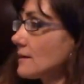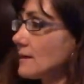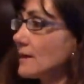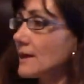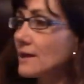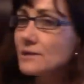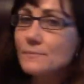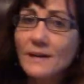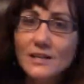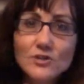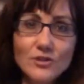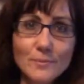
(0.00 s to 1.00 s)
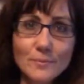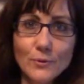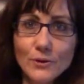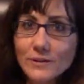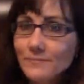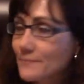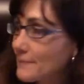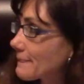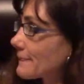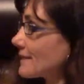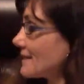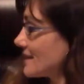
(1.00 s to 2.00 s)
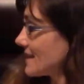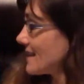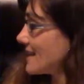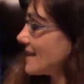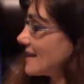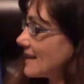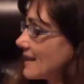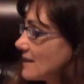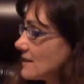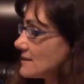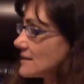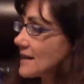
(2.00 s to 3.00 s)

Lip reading: Here's my dream board, and